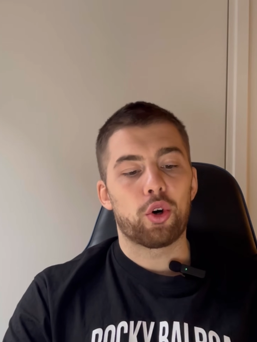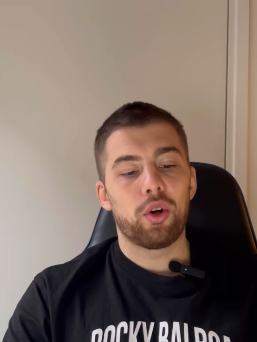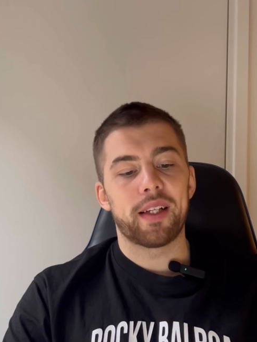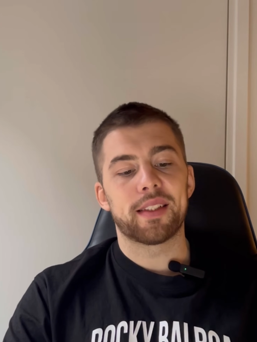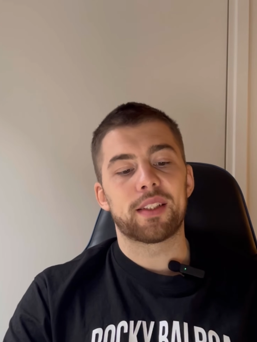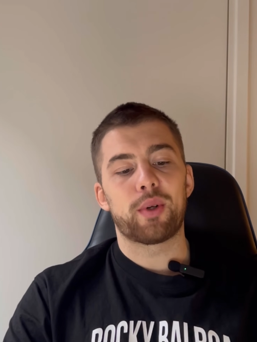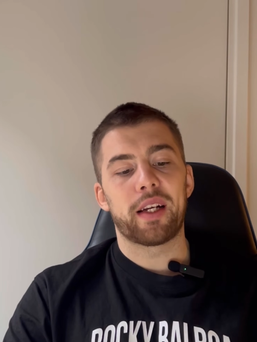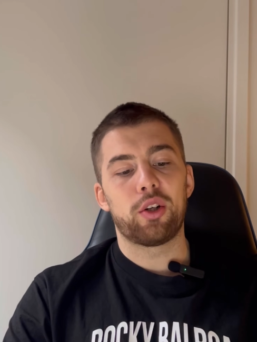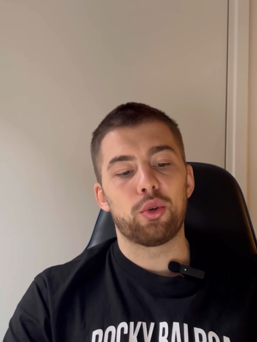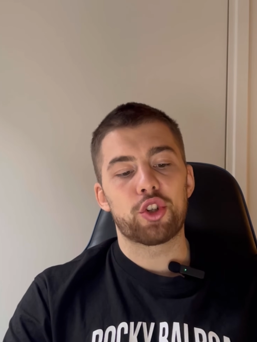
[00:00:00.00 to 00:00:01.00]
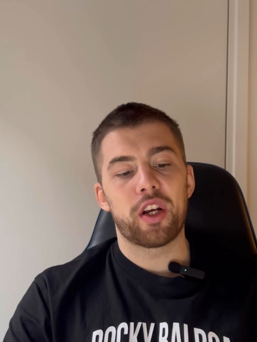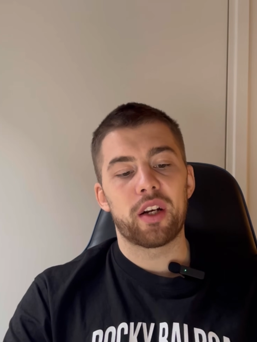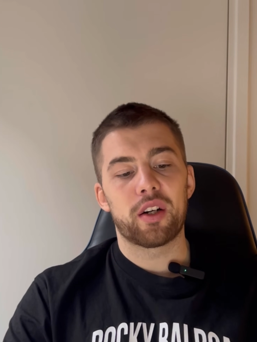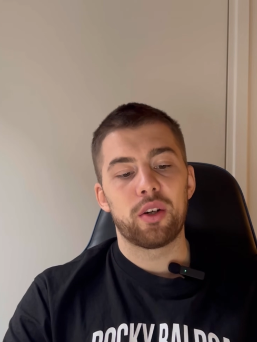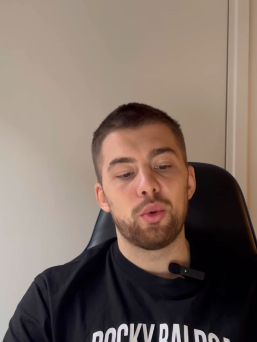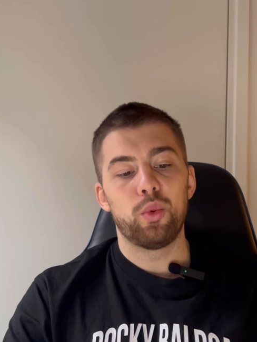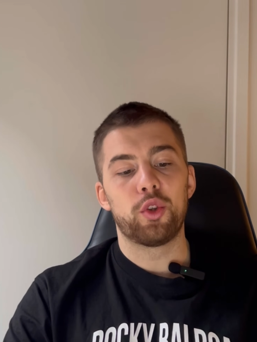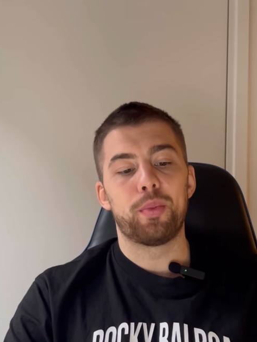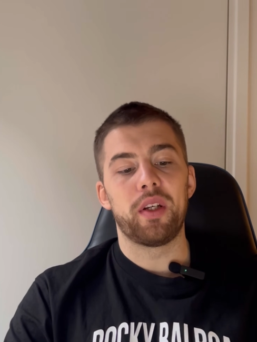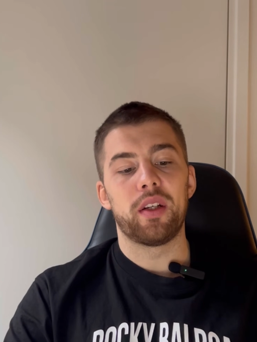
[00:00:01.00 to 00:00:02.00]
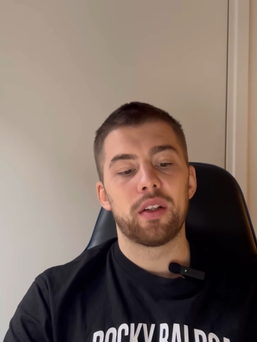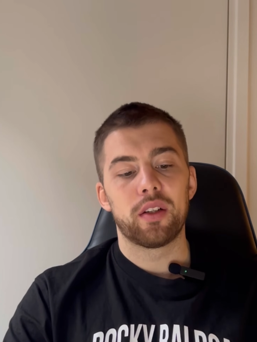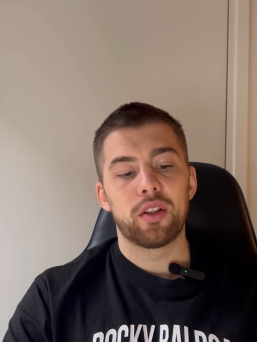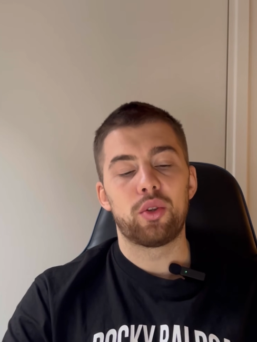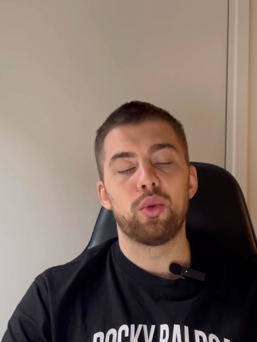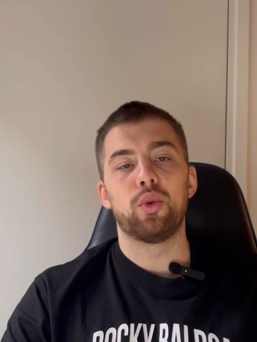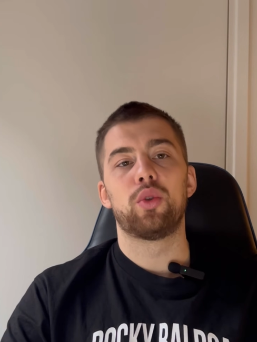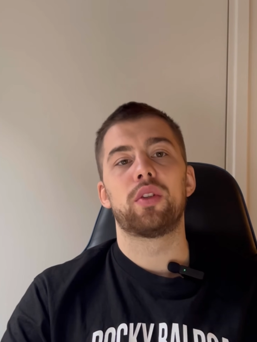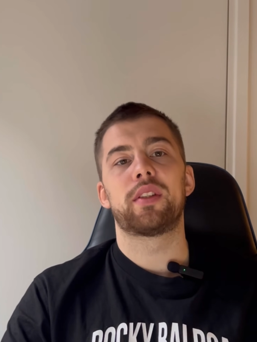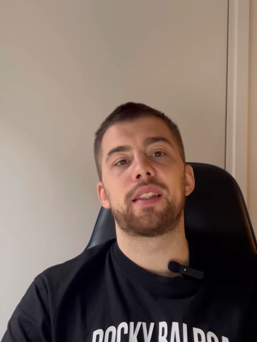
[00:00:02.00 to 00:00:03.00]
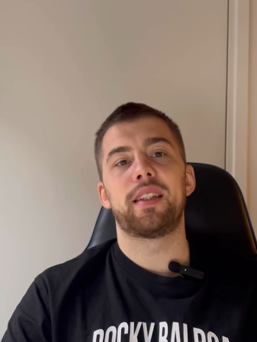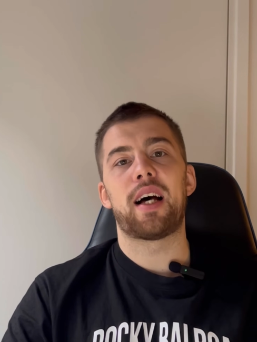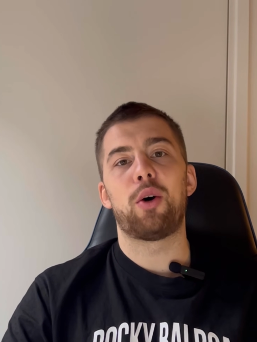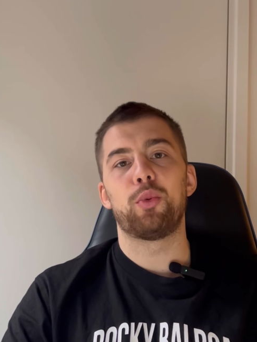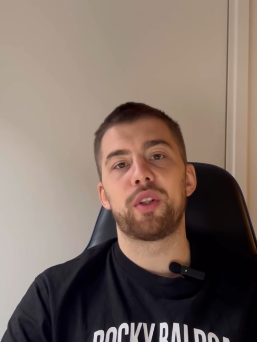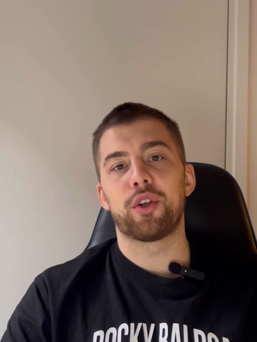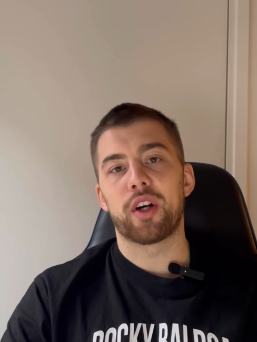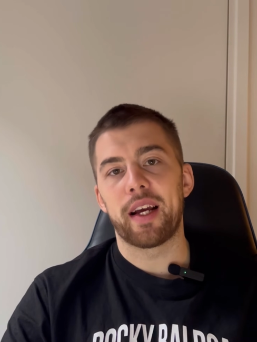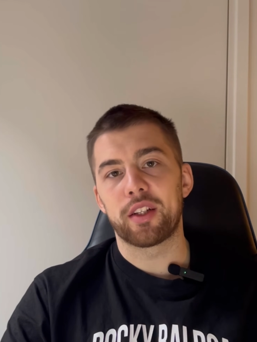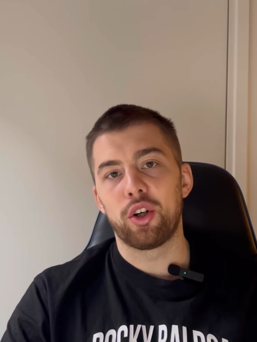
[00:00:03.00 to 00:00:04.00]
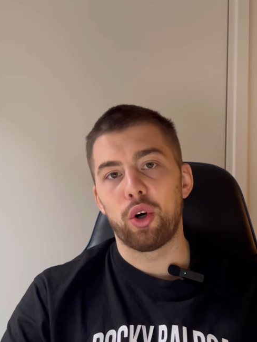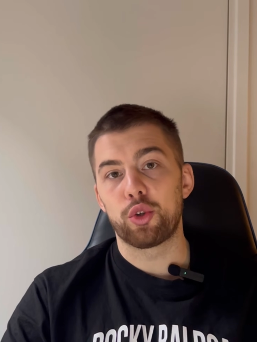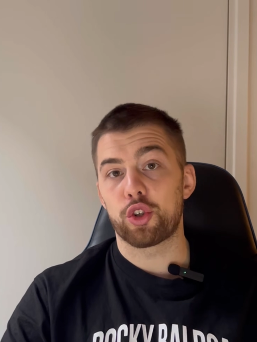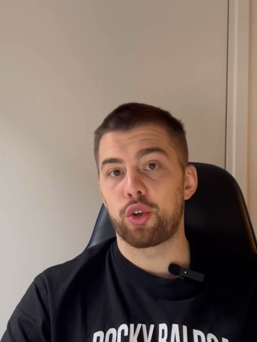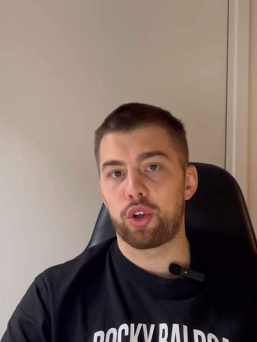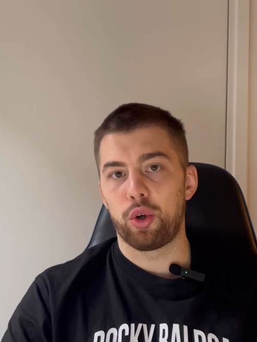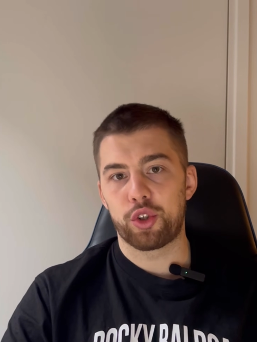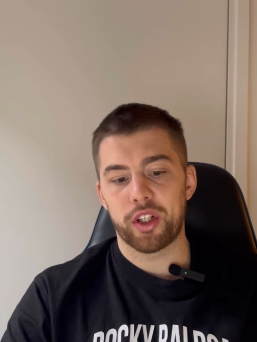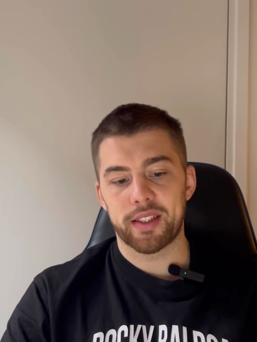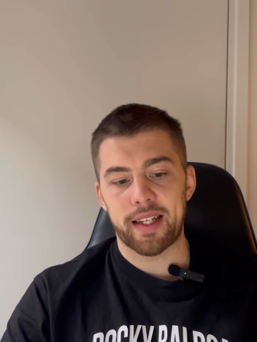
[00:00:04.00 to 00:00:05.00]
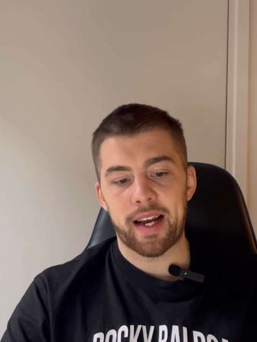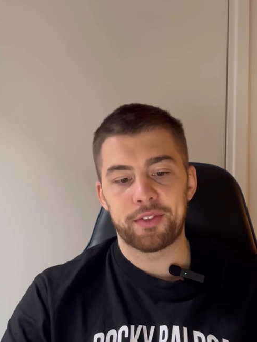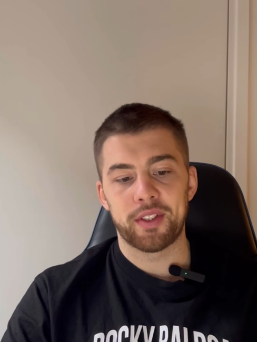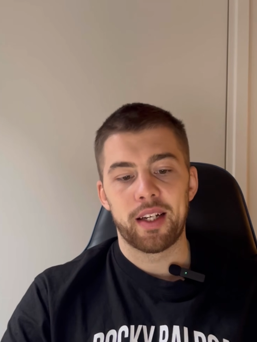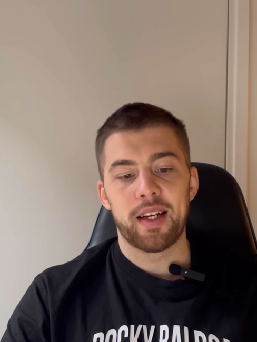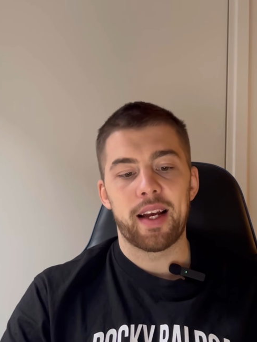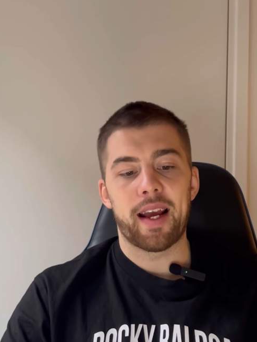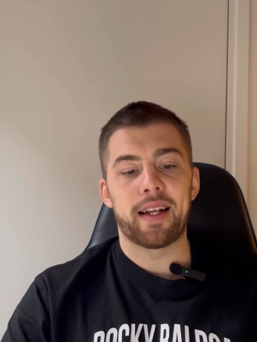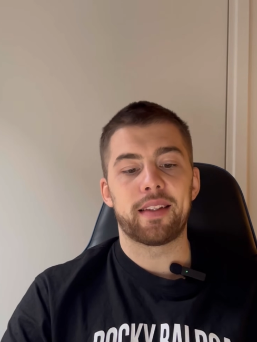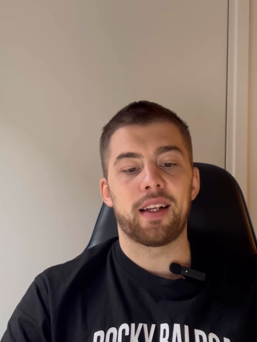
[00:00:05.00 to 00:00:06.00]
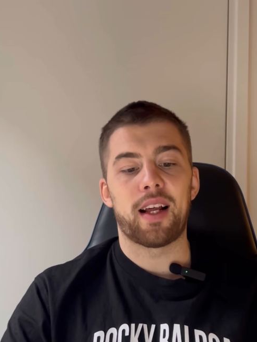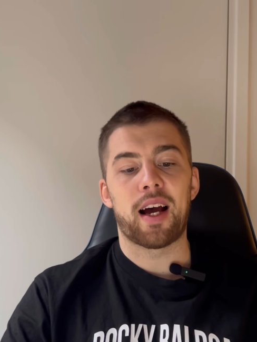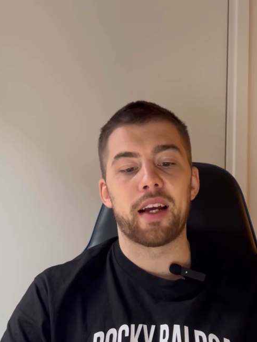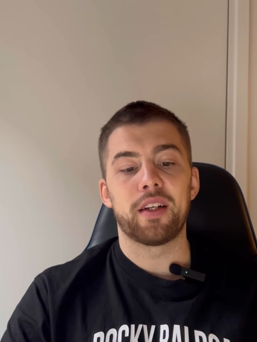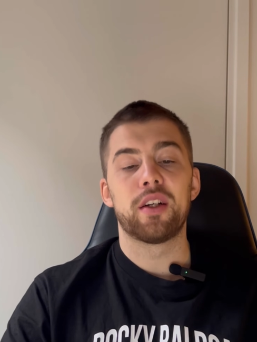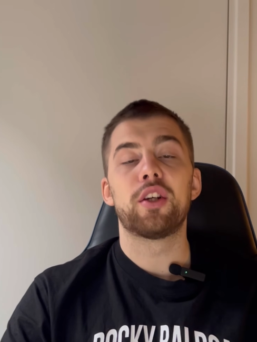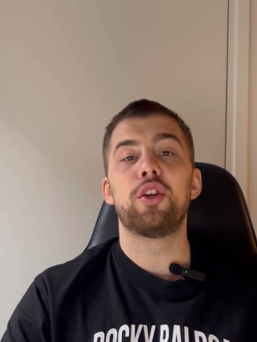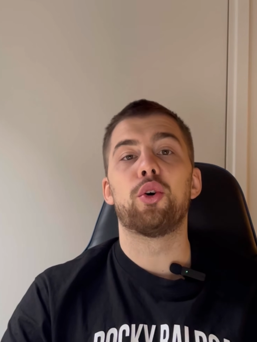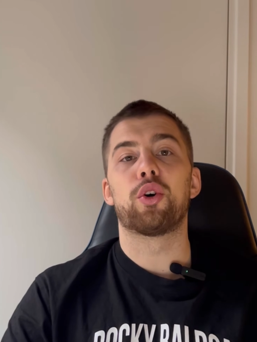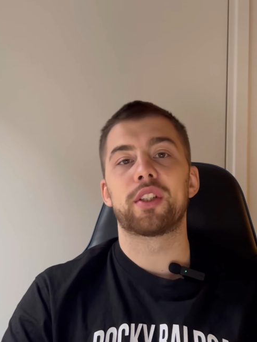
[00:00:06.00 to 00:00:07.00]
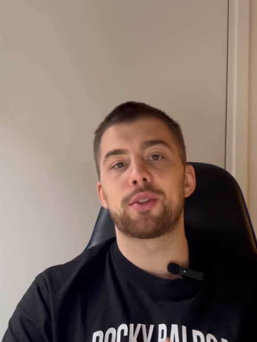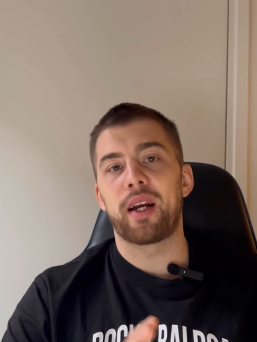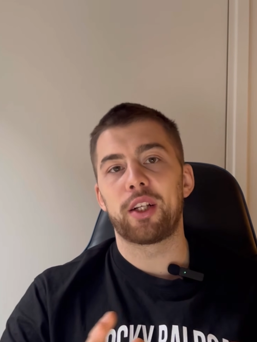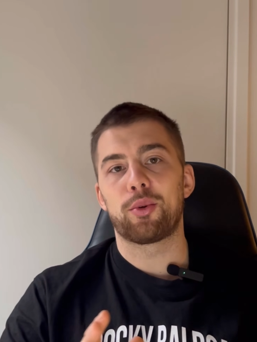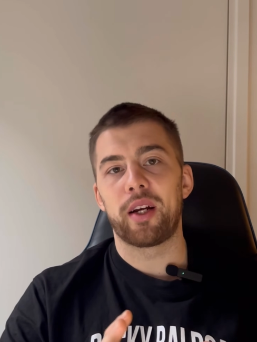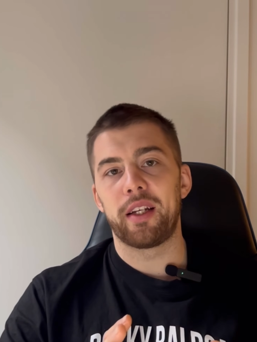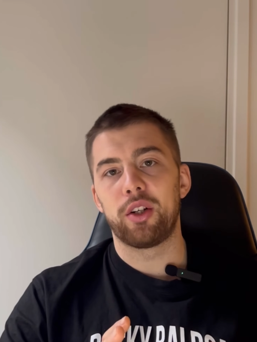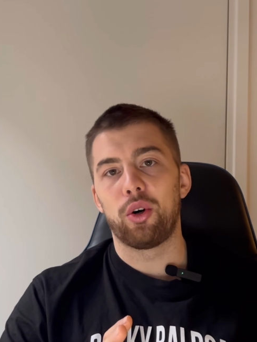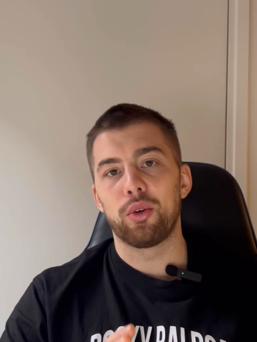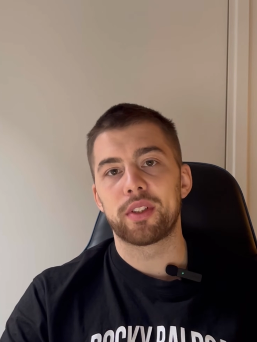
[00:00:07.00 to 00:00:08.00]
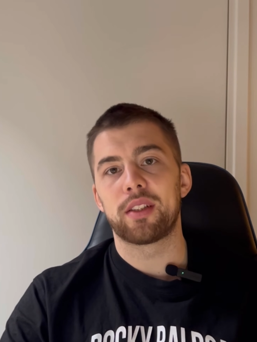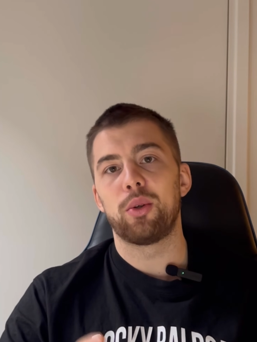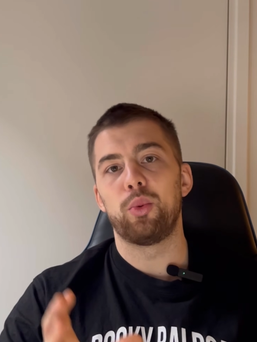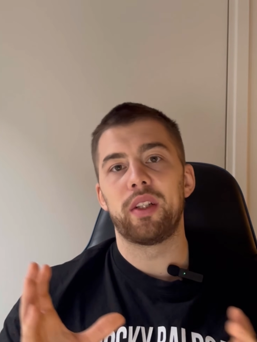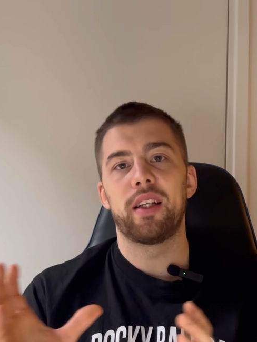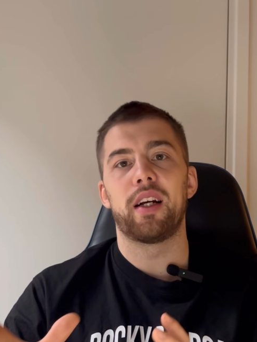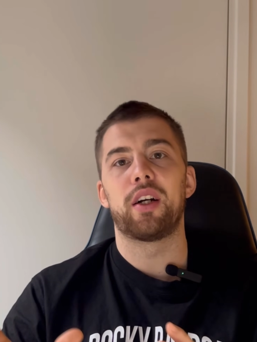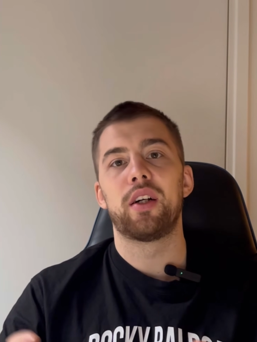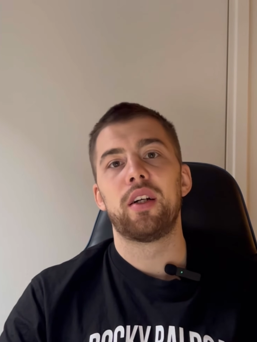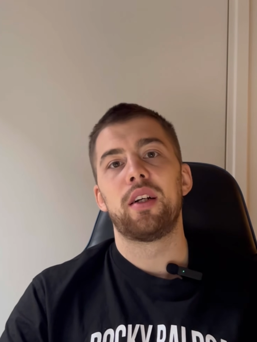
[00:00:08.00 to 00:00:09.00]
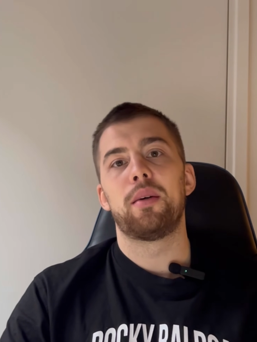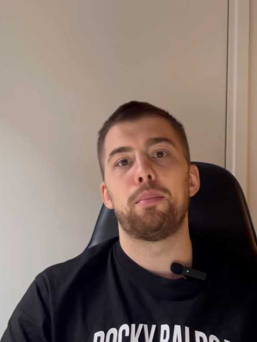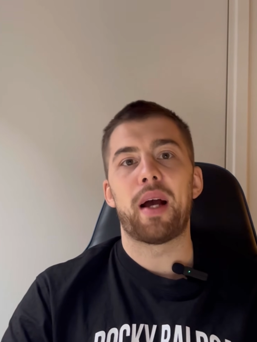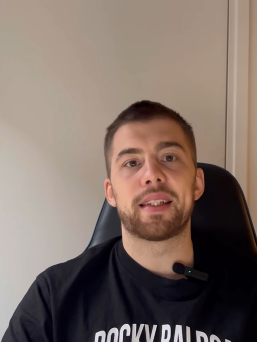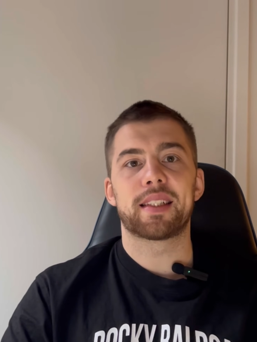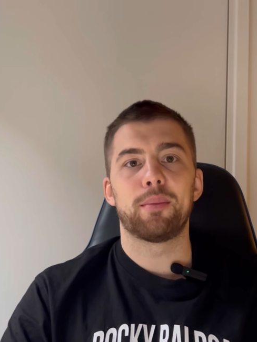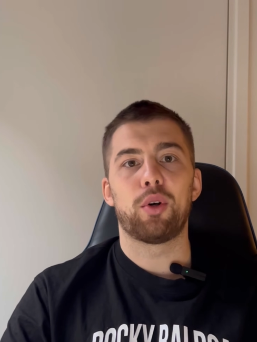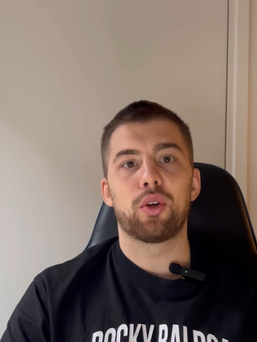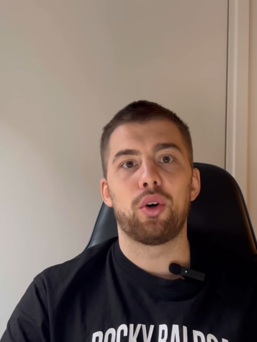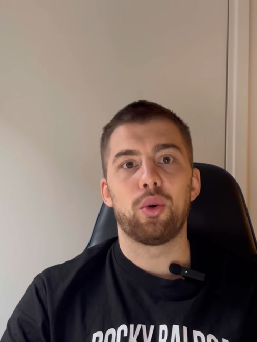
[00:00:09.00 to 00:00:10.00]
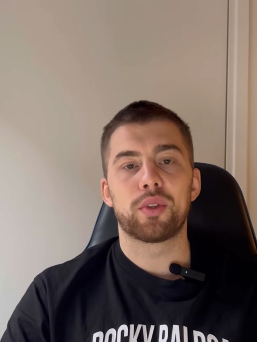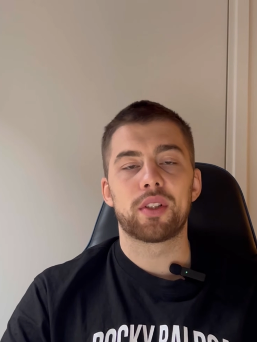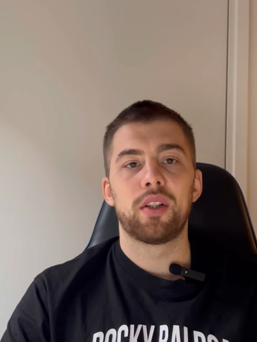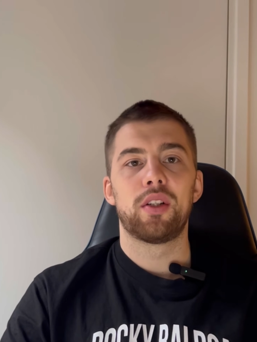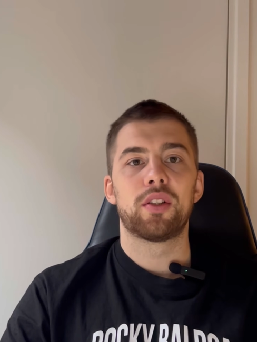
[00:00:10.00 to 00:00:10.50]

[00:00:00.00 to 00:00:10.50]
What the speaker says: role as a strength coach here would be to sit down with your head coach or coaching staff and align your strength training goals with their basketball goals,